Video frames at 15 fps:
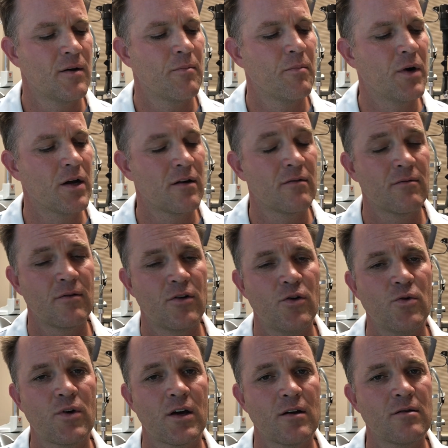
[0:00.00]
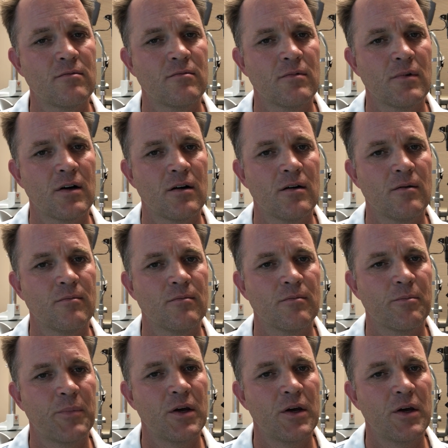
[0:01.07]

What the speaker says: But you can